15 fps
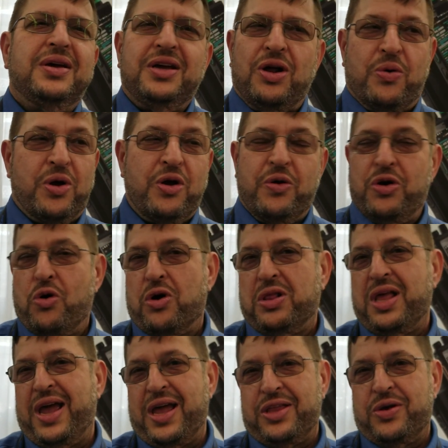You know, here in
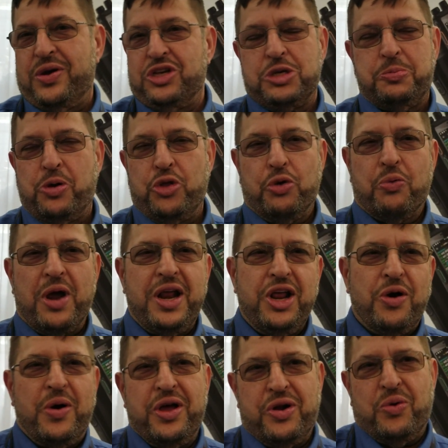Orlando, I just pulled the
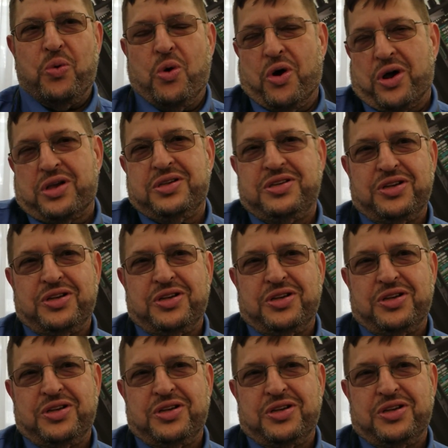radio out it works.